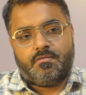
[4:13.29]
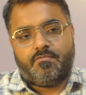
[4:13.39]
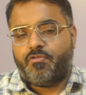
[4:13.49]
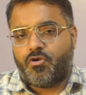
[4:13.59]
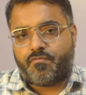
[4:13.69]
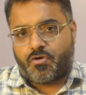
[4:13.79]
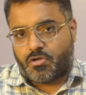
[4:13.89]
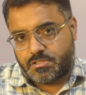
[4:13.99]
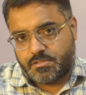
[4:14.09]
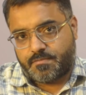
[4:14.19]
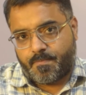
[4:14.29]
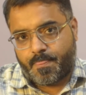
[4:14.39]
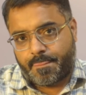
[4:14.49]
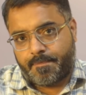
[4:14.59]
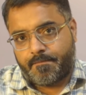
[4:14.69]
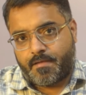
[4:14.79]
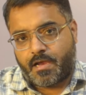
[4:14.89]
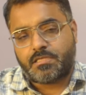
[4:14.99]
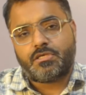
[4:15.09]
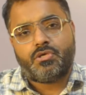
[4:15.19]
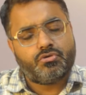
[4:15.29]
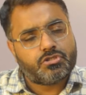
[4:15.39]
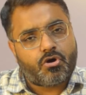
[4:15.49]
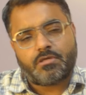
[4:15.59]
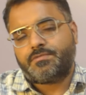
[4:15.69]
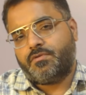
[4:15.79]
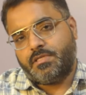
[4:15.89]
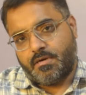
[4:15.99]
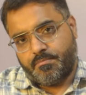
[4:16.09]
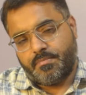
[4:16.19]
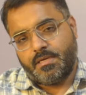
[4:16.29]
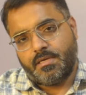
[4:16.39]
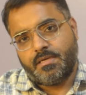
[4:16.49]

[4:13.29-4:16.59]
free of cost, and that's a huge cost for the company.